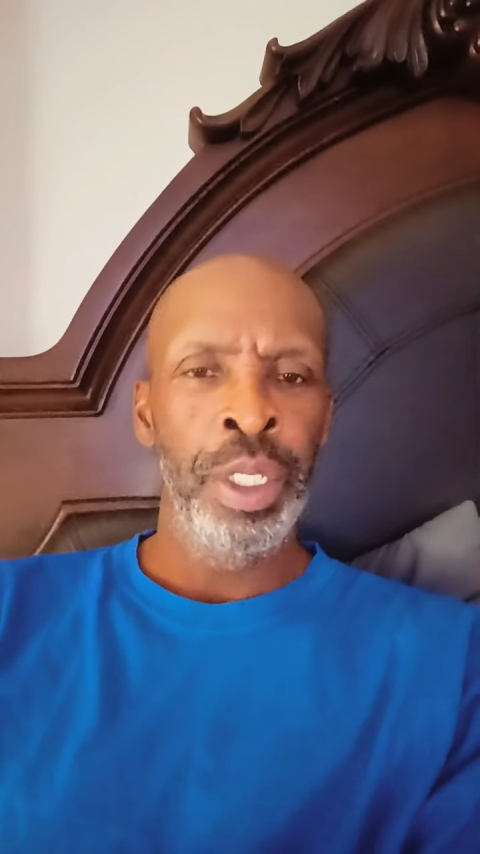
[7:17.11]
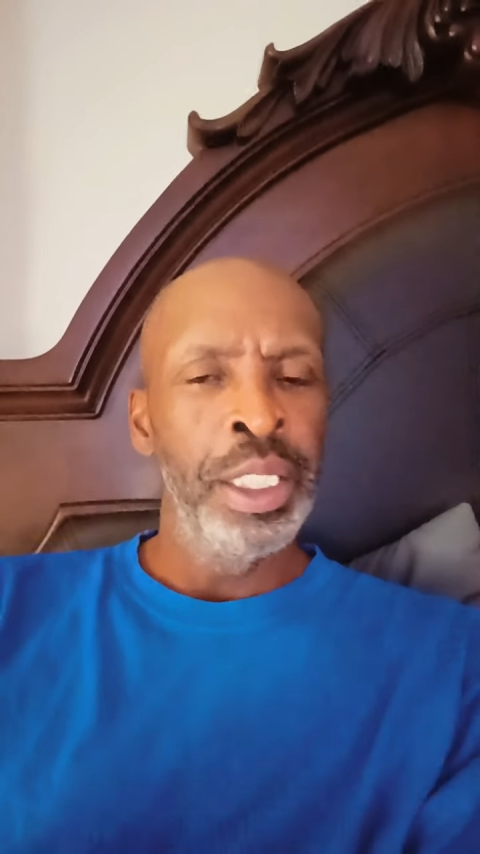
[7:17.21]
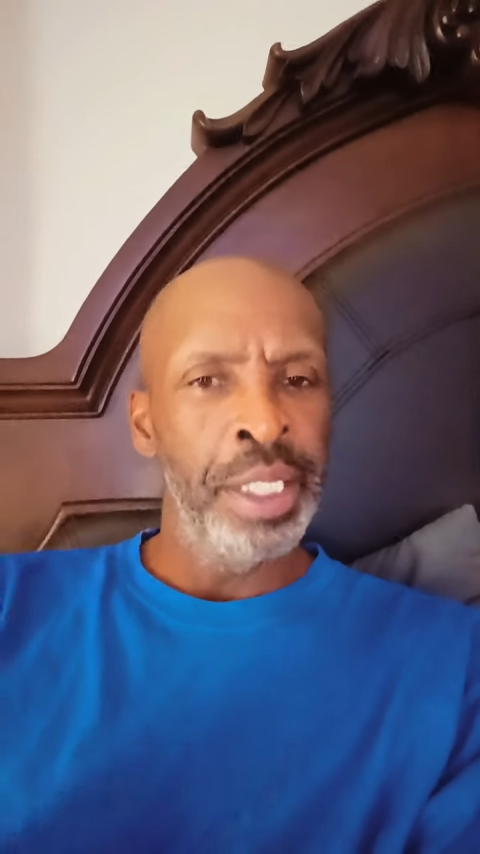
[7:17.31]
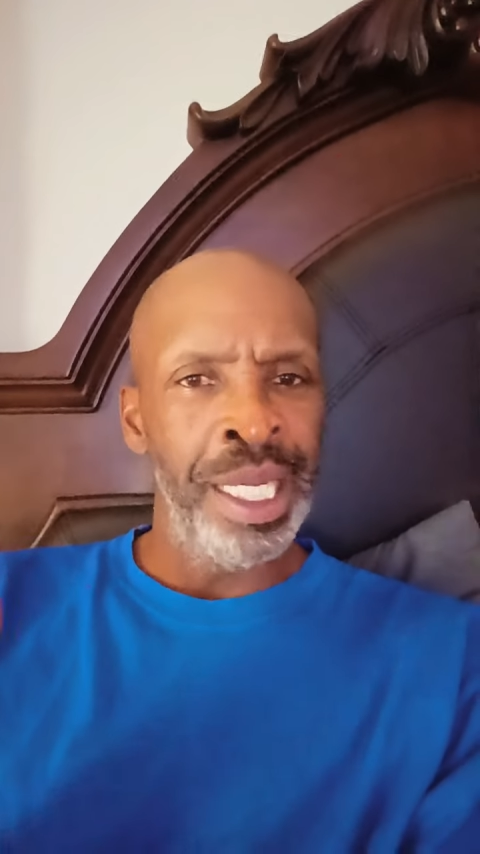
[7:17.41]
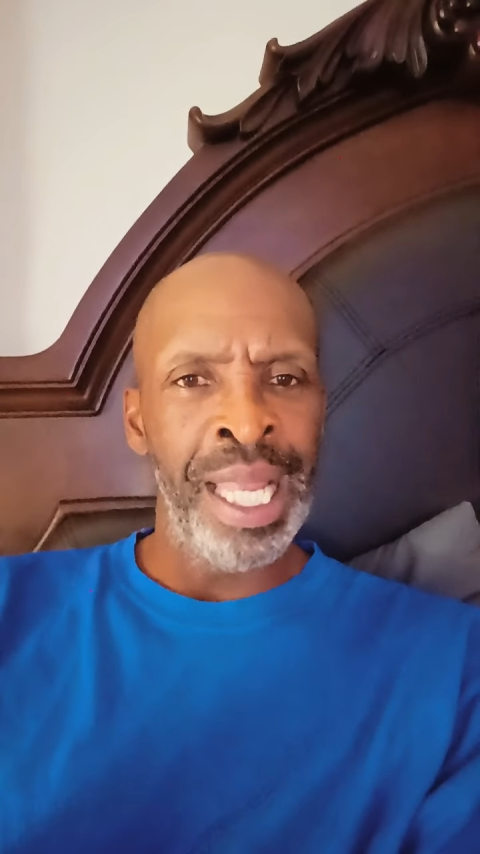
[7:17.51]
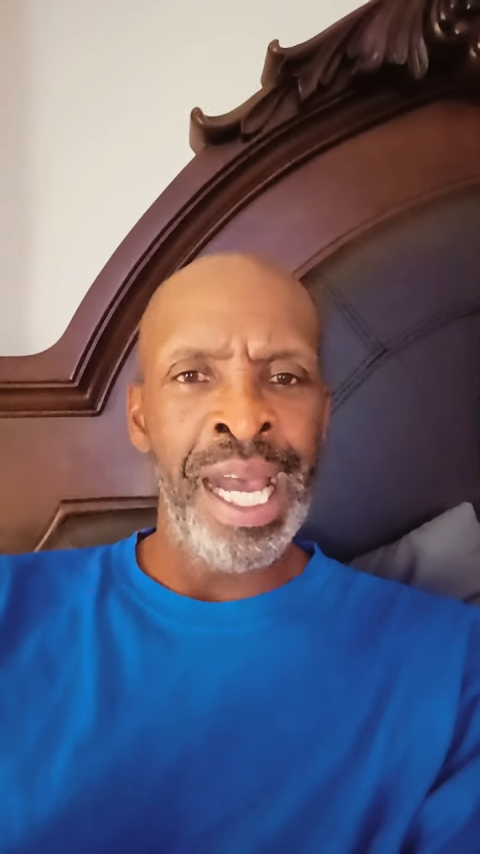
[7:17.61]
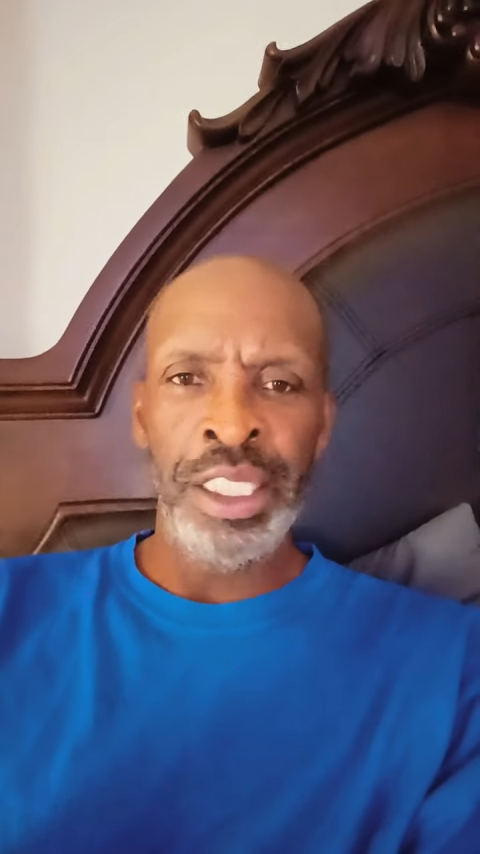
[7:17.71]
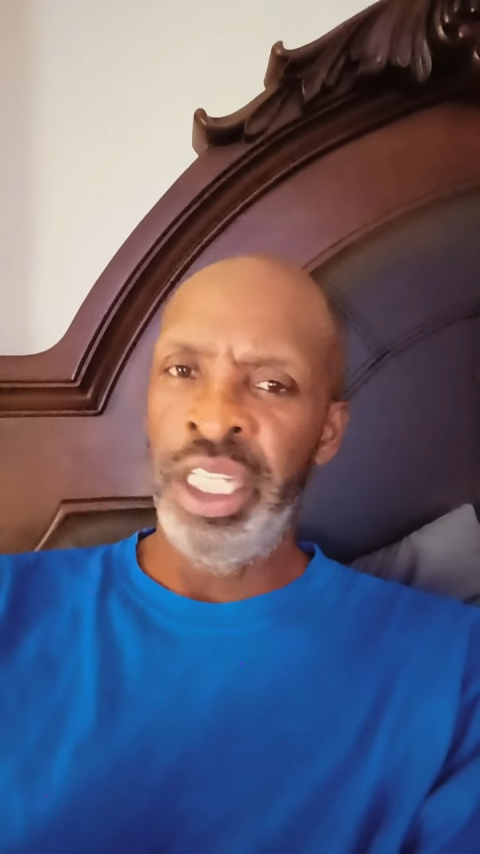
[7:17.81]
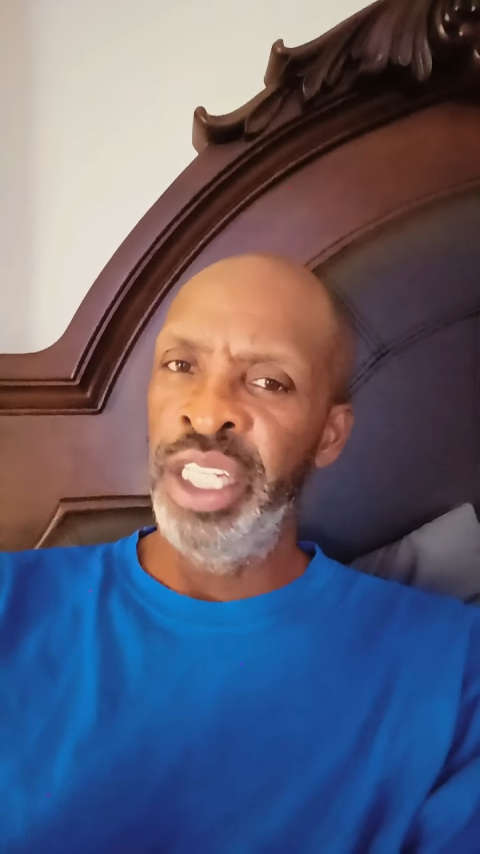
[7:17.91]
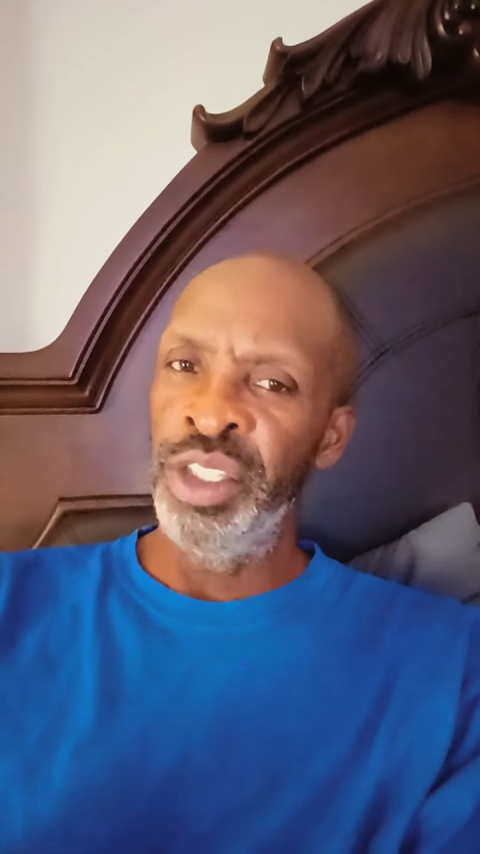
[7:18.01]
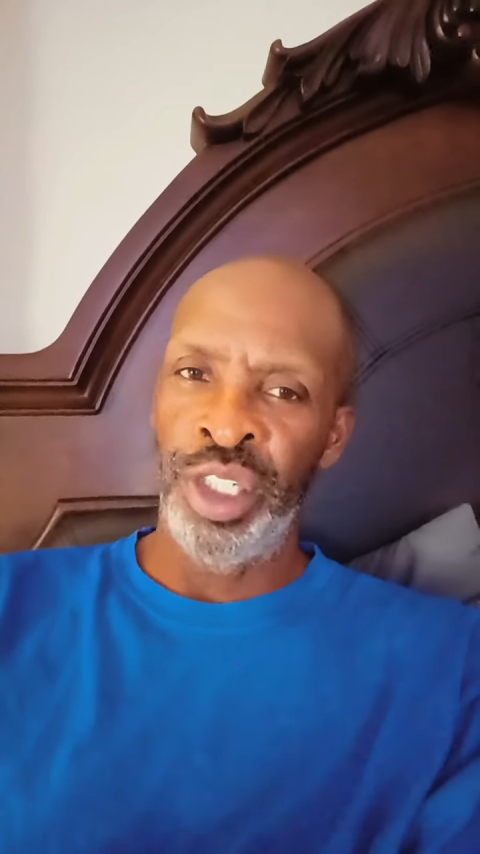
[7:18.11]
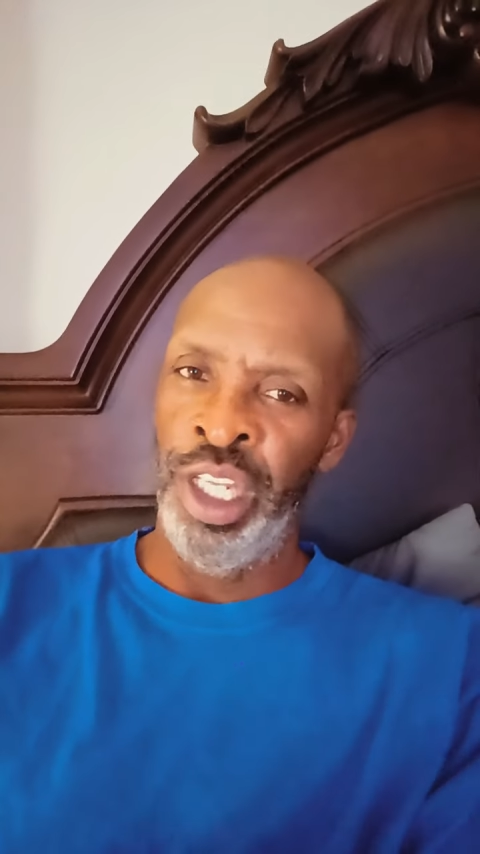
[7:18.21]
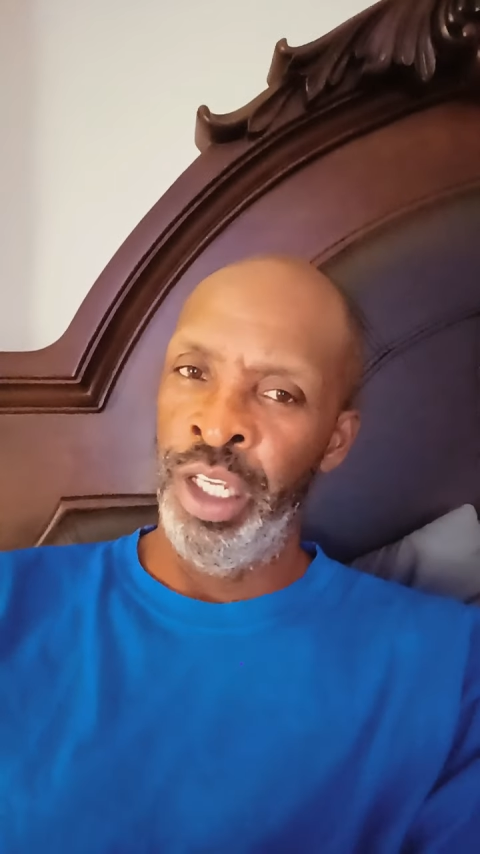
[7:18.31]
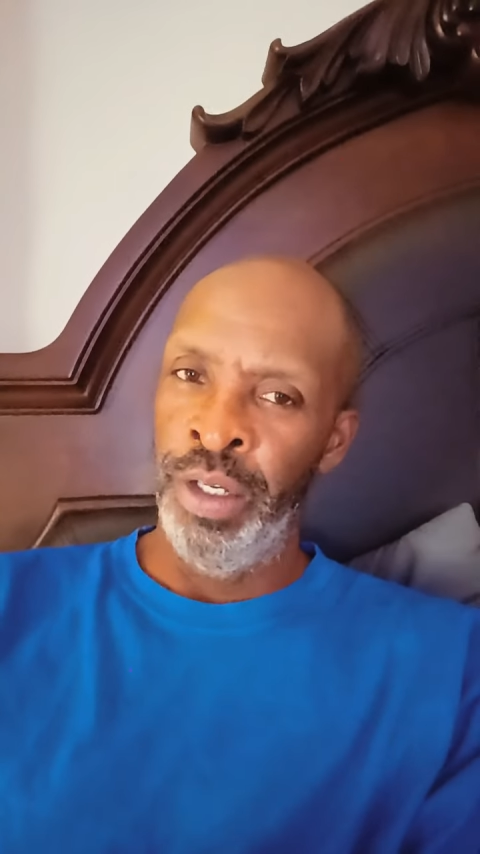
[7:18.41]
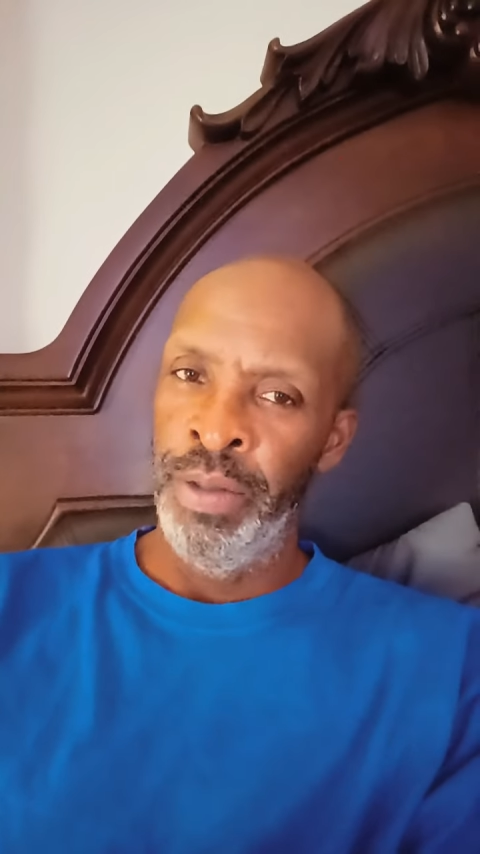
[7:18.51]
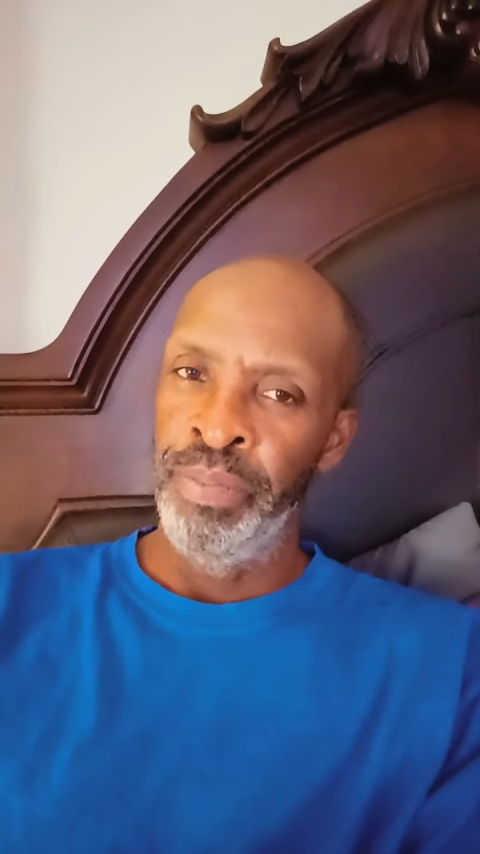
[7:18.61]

They lie, cheat, and steal.